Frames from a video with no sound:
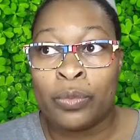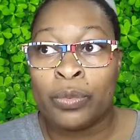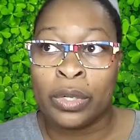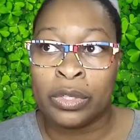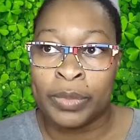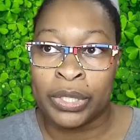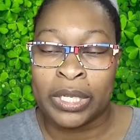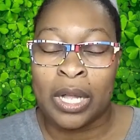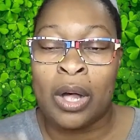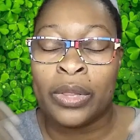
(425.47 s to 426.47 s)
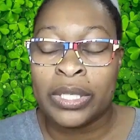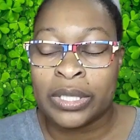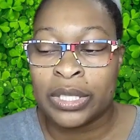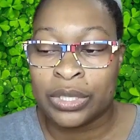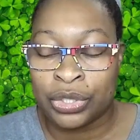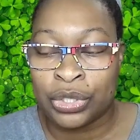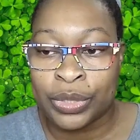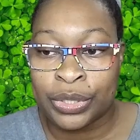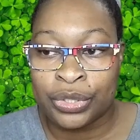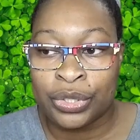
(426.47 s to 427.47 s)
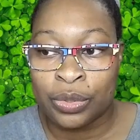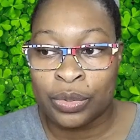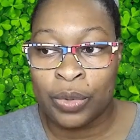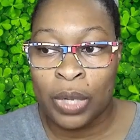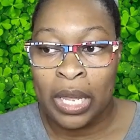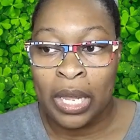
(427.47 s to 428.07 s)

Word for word: world building, all these things that you can do